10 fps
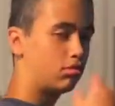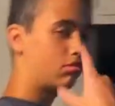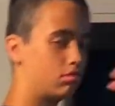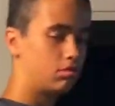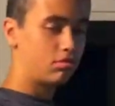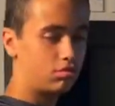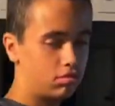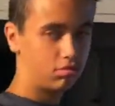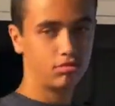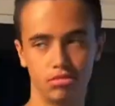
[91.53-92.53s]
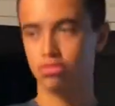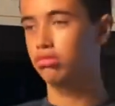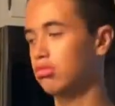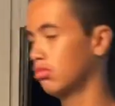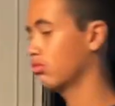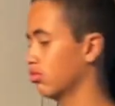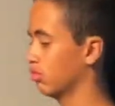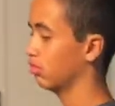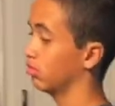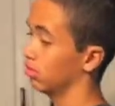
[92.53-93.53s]
in a Lambo. Uh,
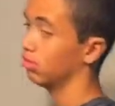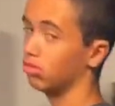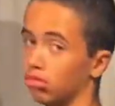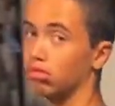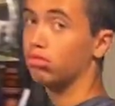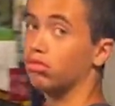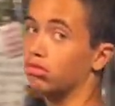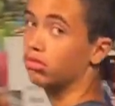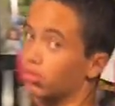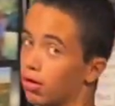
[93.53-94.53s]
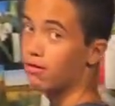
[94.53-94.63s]
new Lambo.